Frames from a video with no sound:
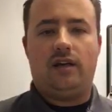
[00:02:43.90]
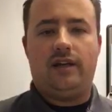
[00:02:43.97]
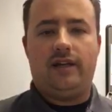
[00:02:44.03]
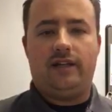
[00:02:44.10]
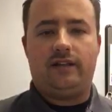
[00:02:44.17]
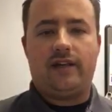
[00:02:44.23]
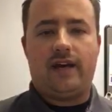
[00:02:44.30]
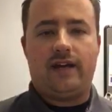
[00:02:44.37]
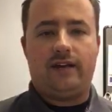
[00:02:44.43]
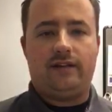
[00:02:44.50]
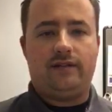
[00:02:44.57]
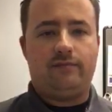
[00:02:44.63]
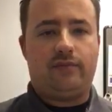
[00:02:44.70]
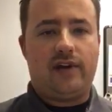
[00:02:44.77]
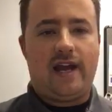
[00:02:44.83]
And kind of
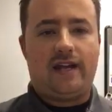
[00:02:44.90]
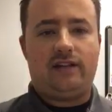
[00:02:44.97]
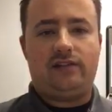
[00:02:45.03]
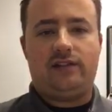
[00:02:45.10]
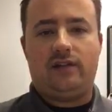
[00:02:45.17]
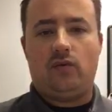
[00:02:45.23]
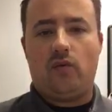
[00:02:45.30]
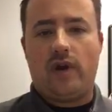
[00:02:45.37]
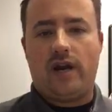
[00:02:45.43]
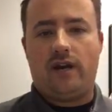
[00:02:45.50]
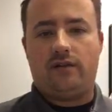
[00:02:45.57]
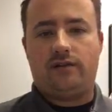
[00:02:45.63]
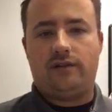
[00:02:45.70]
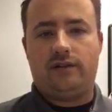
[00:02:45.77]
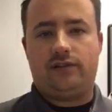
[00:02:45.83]
practicing
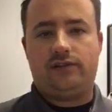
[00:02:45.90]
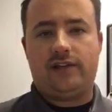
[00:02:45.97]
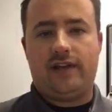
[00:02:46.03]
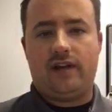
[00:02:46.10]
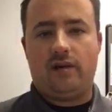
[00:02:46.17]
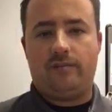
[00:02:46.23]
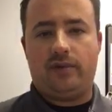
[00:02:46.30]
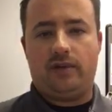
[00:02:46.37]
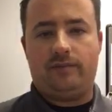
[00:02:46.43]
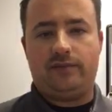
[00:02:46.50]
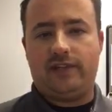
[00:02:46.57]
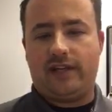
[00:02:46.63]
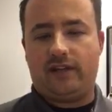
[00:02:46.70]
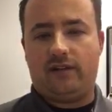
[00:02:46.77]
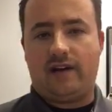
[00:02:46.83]
where to set up a
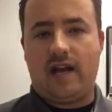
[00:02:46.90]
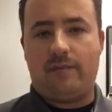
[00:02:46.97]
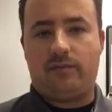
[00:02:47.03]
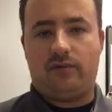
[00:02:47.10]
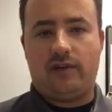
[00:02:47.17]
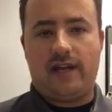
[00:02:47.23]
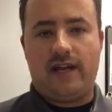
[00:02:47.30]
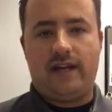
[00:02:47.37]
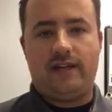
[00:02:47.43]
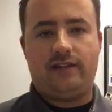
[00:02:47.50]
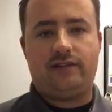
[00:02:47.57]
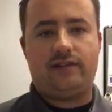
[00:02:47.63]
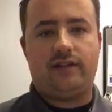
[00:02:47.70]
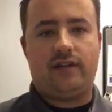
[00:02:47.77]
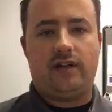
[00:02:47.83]
particular
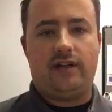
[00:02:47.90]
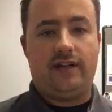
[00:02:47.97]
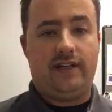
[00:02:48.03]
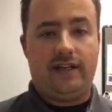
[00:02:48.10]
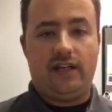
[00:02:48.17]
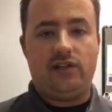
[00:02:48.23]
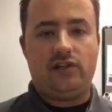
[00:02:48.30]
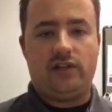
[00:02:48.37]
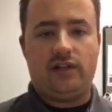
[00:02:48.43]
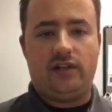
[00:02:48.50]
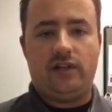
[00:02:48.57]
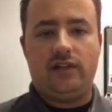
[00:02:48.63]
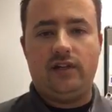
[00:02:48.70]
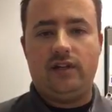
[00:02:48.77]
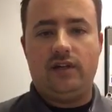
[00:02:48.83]
apparatus, an
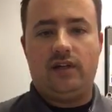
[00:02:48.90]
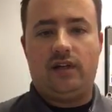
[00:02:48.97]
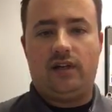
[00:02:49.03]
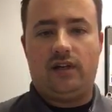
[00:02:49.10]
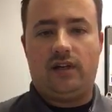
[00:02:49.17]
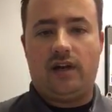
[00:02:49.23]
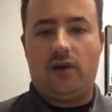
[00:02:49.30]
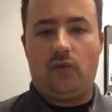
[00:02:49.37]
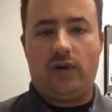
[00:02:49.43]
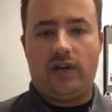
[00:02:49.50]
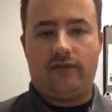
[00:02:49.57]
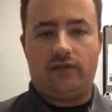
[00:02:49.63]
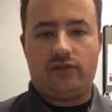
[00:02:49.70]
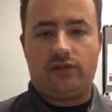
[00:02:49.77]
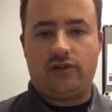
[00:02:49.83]
engine, on
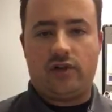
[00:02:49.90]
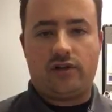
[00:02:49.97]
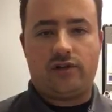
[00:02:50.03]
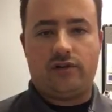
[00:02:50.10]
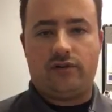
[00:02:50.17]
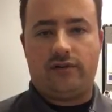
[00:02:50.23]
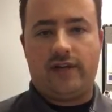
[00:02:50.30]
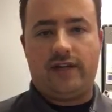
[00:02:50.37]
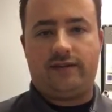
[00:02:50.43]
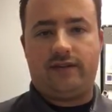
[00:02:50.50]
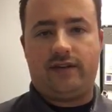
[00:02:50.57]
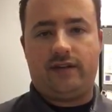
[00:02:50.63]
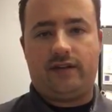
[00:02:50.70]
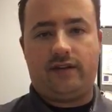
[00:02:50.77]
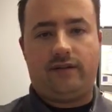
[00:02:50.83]
whatever structure that
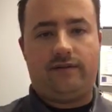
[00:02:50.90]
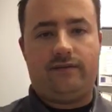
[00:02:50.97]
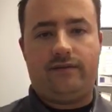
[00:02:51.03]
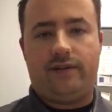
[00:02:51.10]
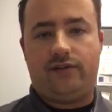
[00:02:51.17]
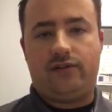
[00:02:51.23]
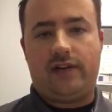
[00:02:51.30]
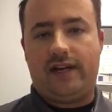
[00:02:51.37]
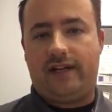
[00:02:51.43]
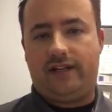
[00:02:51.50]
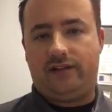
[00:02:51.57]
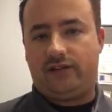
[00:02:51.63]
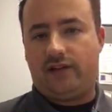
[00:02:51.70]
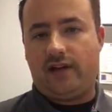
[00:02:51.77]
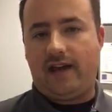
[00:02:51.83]
the training
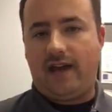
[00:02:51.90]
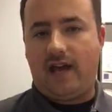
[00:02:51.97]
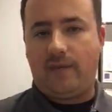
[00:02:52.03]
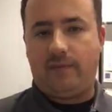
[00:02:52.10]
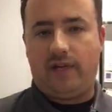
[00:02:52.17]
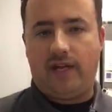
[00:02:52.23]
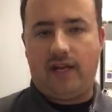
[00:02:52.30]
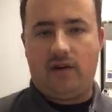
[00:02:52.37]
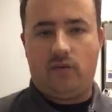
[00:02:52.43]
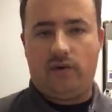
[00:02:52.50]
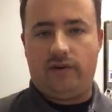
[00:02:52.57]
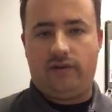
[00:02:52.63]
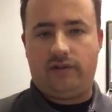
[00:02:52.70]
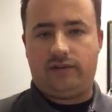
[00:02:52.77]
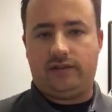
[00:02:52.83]
is going to happen at,
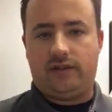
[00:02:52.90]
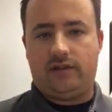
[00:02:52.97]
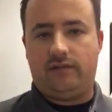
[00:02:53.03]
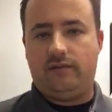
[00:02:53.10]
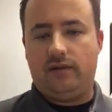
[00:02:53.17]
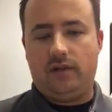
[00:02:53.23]
whether it's a